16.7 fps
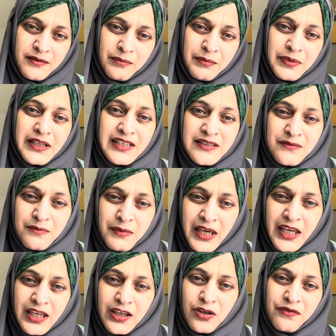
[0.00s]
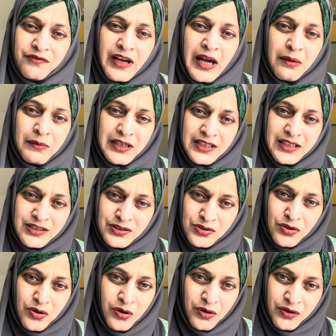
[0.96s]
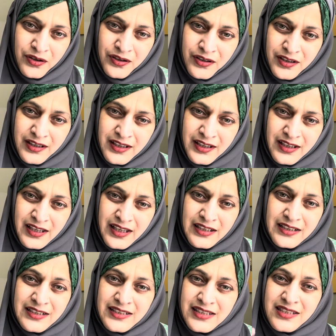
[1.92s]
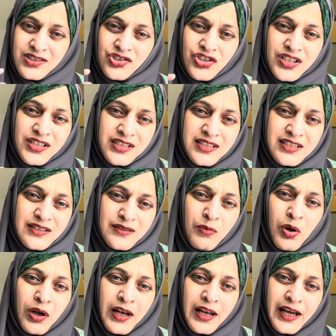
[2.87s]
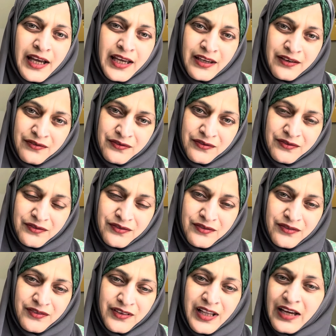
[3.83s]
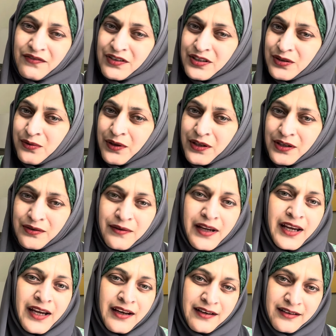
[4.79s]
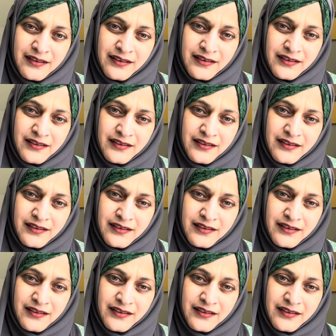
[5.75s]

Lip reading: Please make your family strong. This is just a small life. Life is going to end.